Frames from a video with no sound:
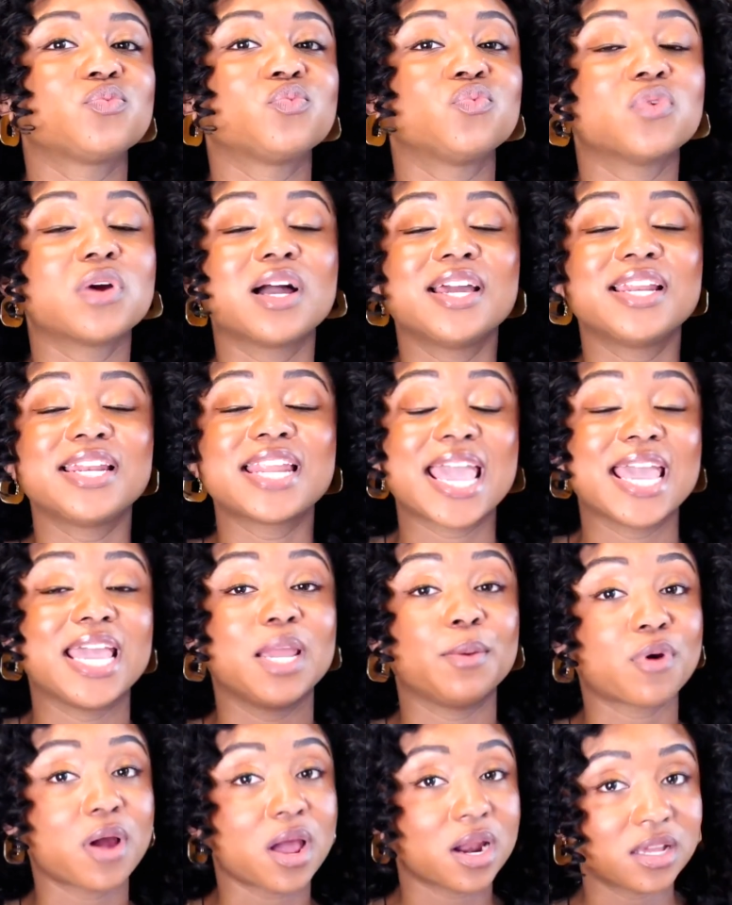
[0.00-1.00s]
run
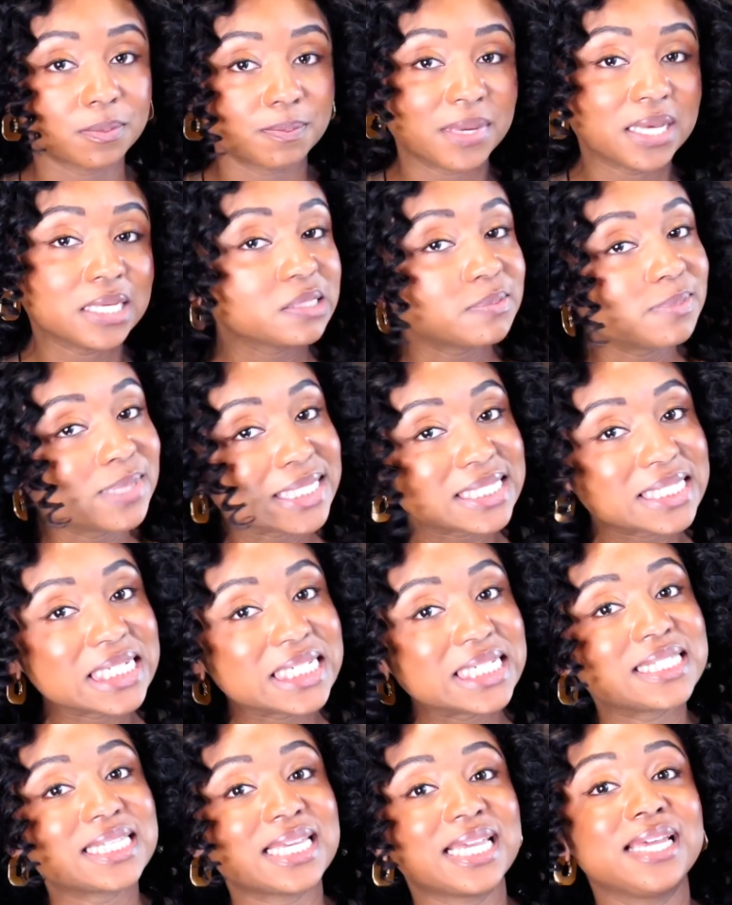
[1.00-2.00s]
a product-based
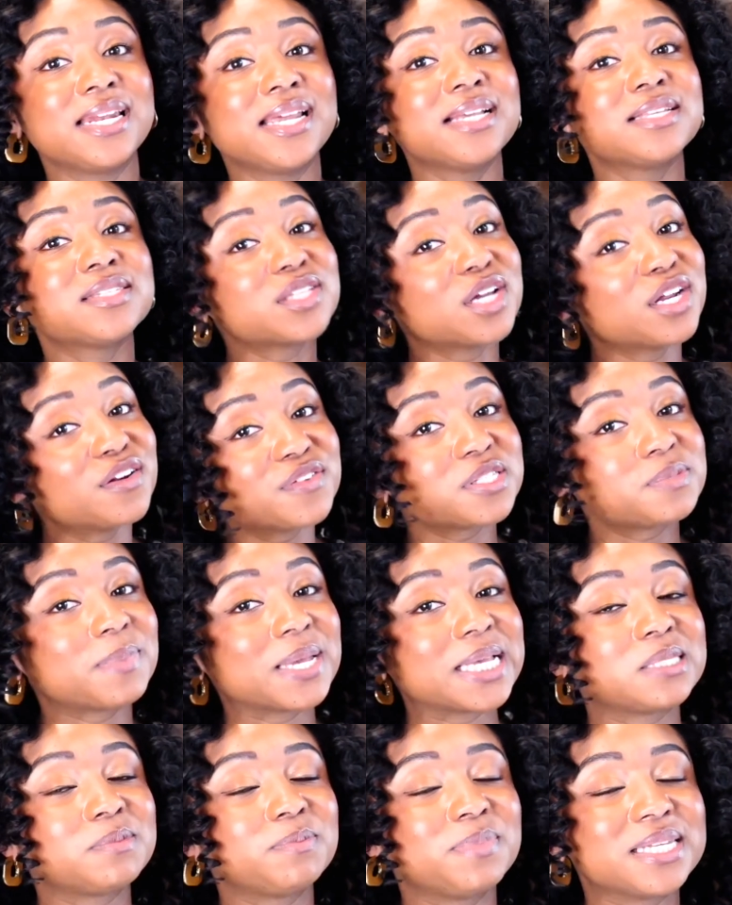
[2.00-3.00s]
business and a
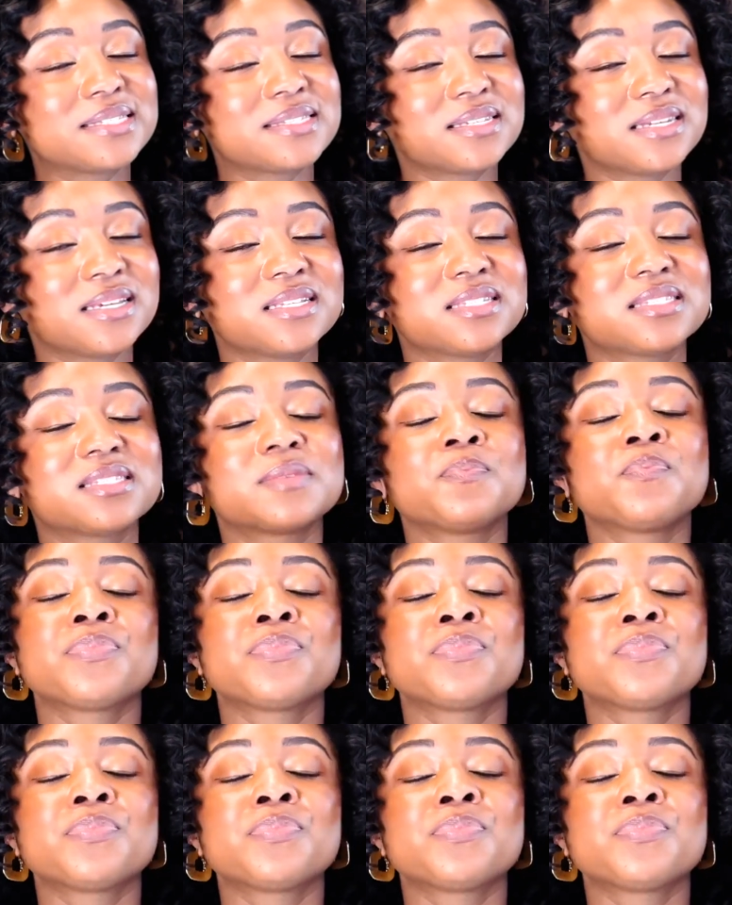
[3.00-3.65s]
service-based business,